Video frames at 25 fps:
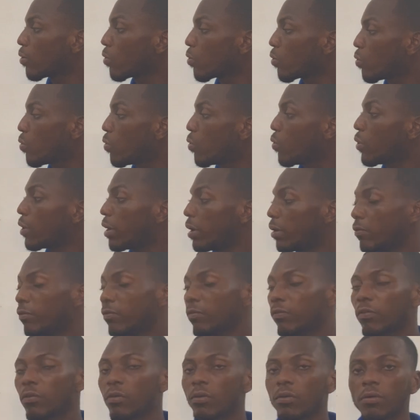go in
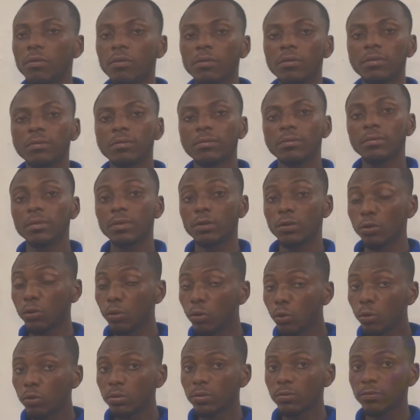for
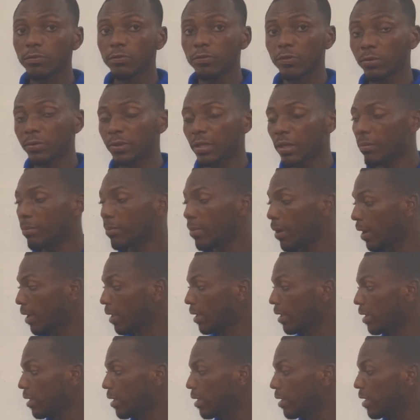loan from the
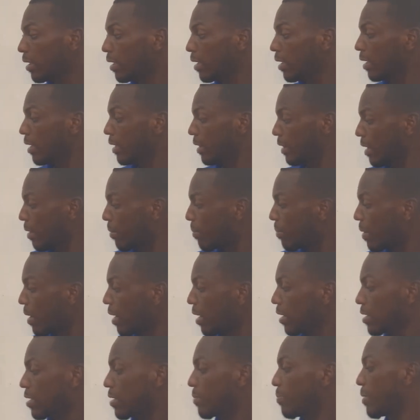bank, the
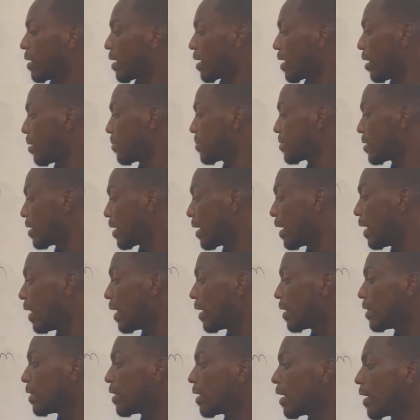bank becomes the
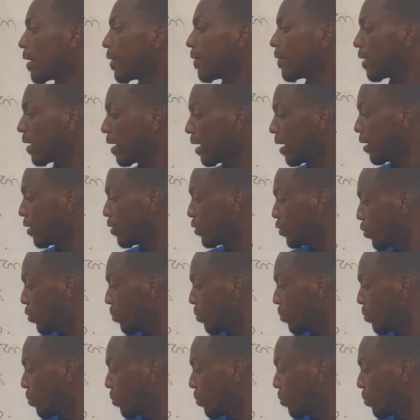lender and you